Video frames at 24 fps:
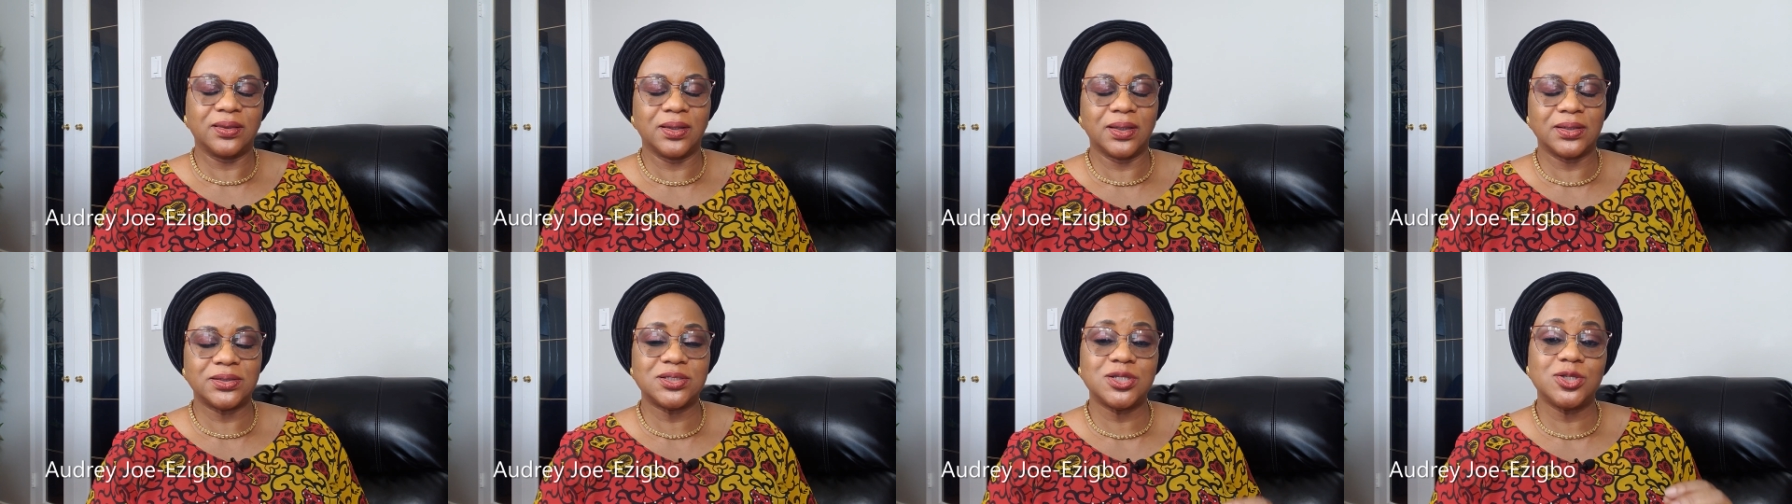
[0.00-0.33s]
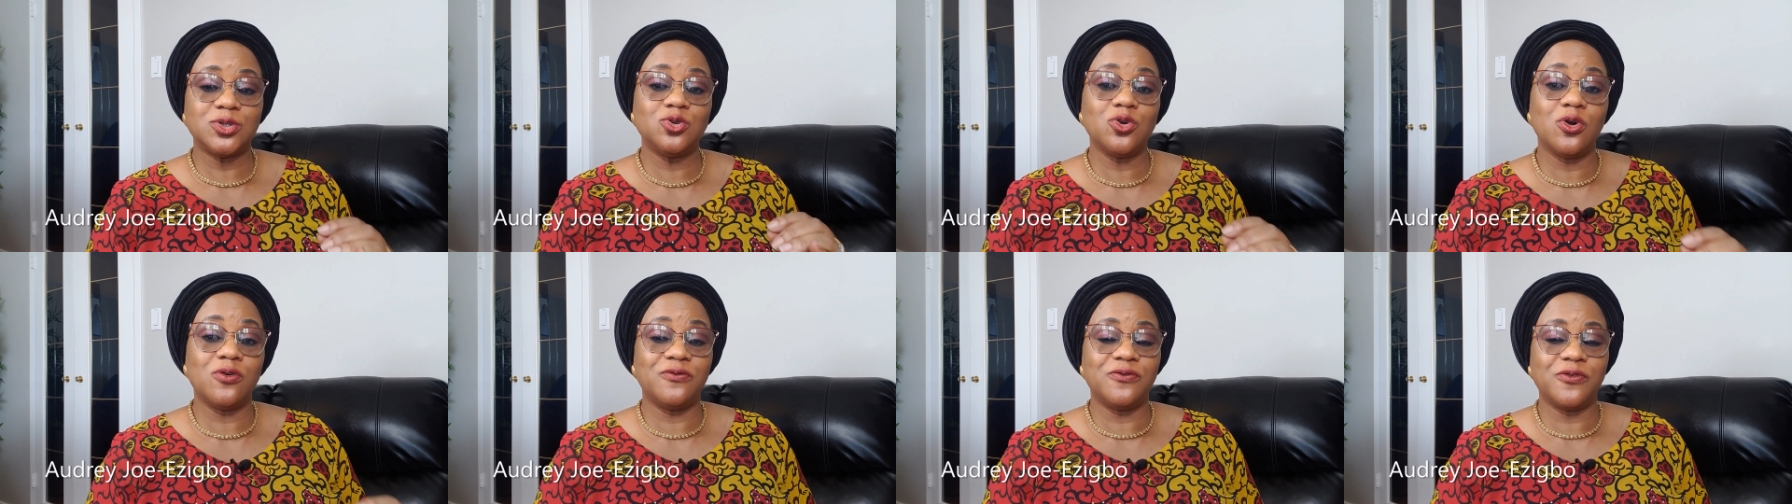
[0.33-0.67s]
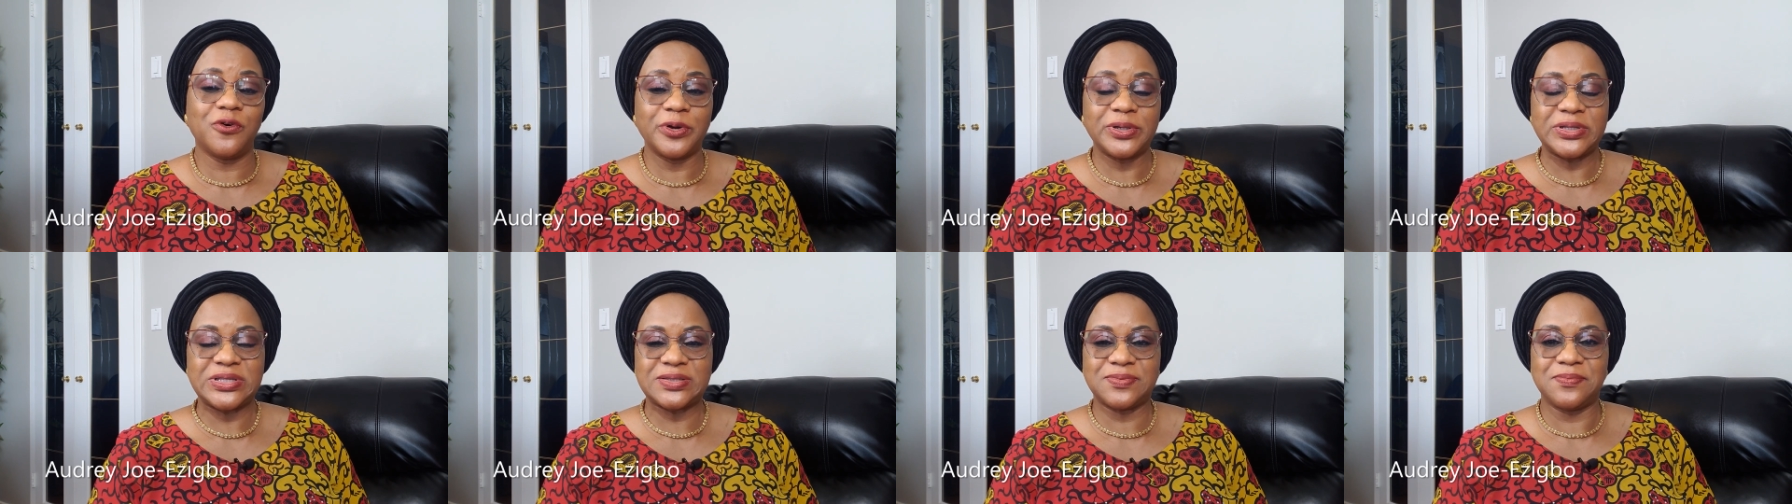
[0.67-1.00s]
that your
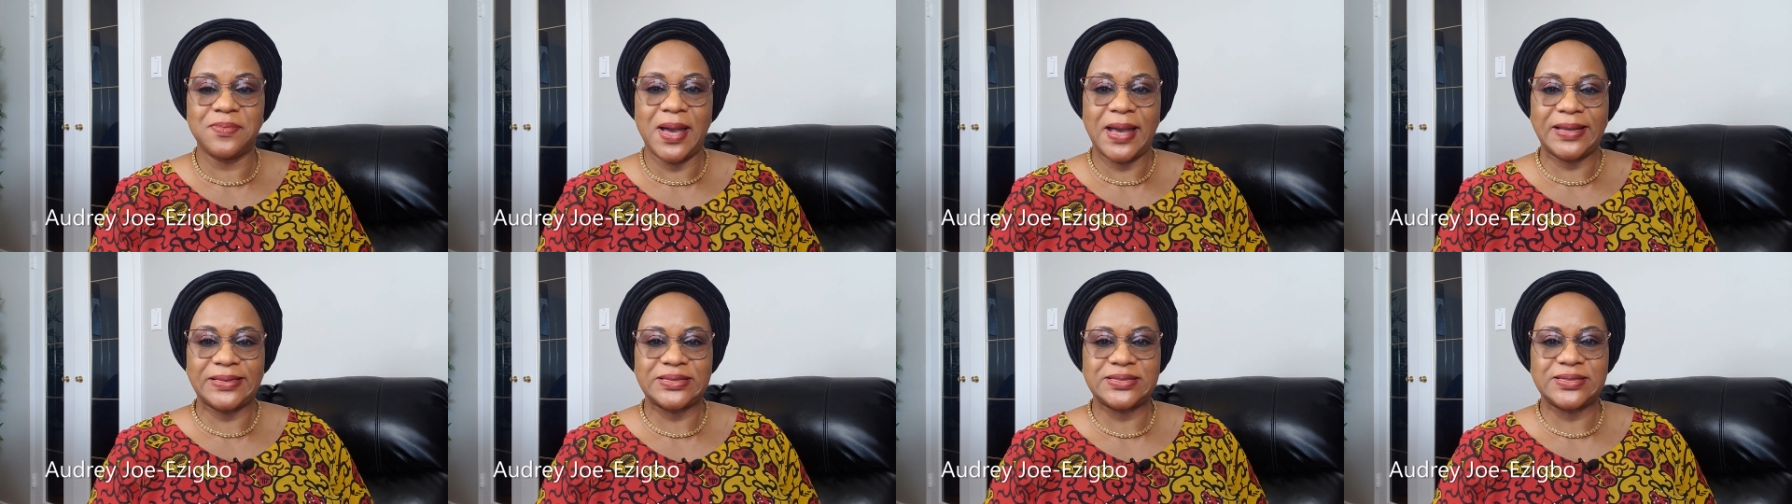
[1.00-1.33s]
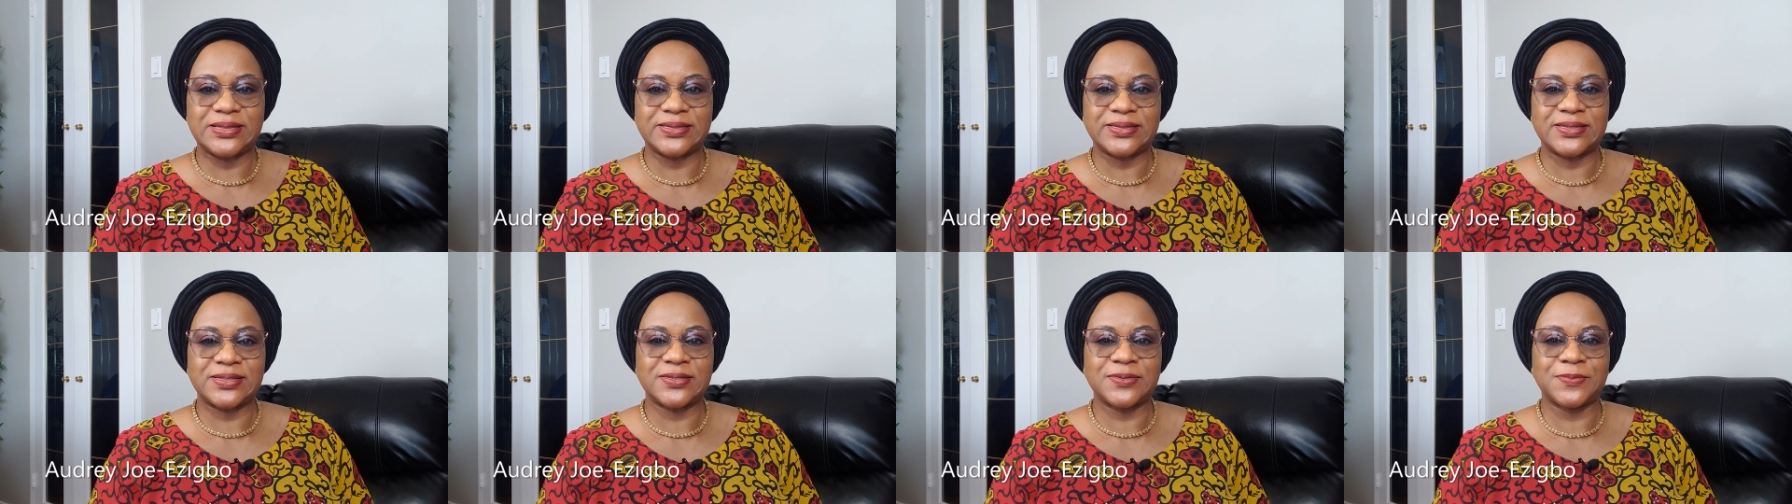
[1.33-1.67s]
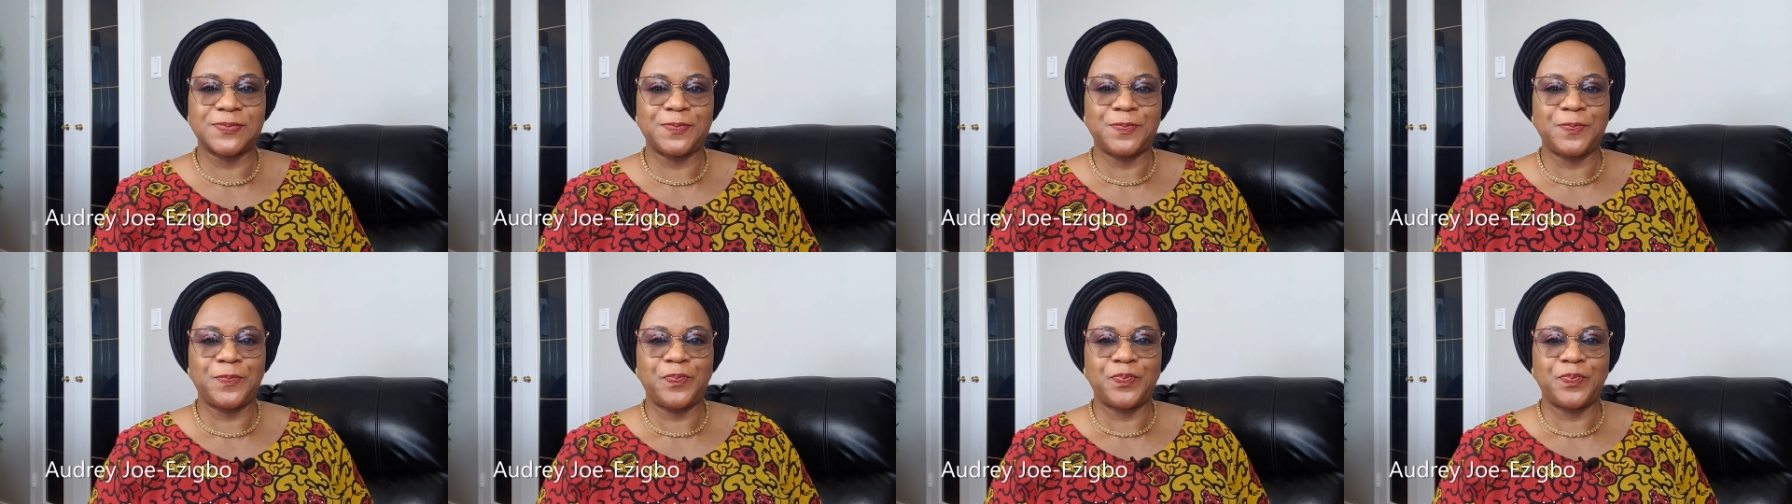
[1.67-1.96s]
voice matters.